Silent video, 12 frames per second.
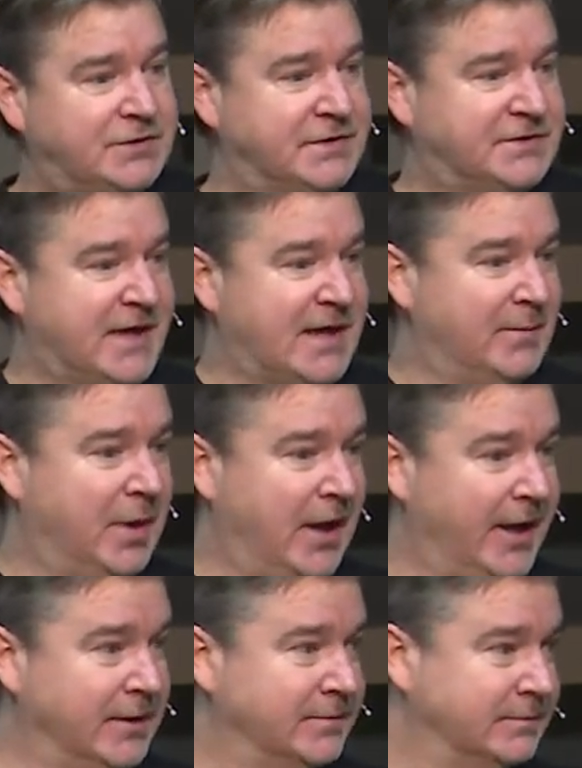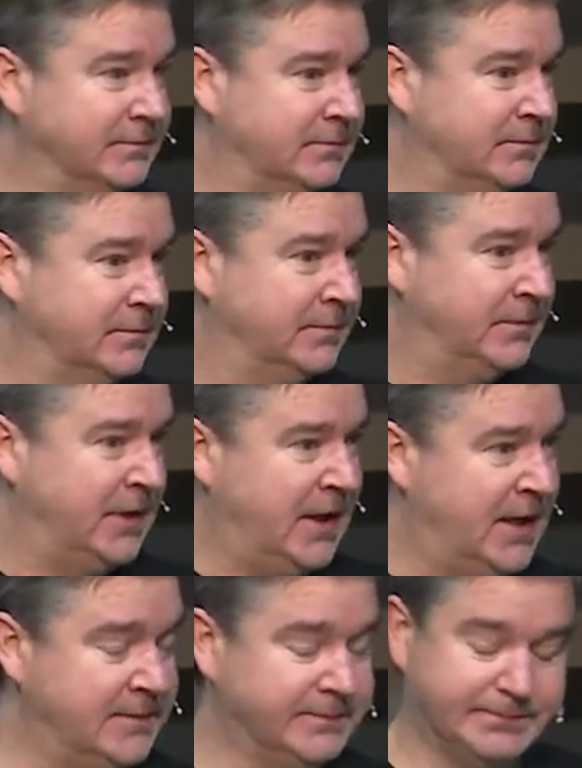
the second plane hit,